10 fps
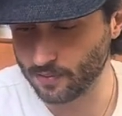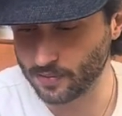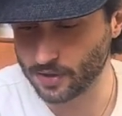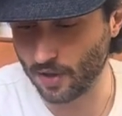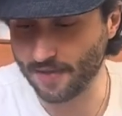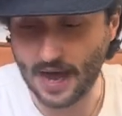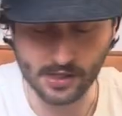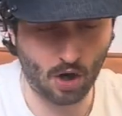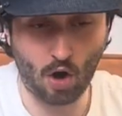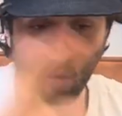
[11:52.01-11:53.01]
So that's
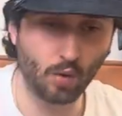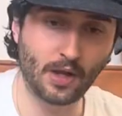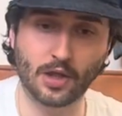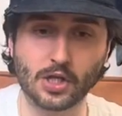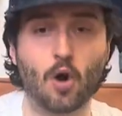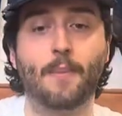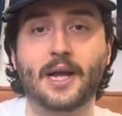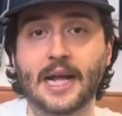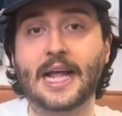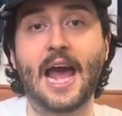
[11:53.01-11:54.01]
a whole nother
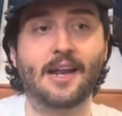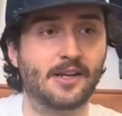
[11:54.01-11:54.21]
topic again.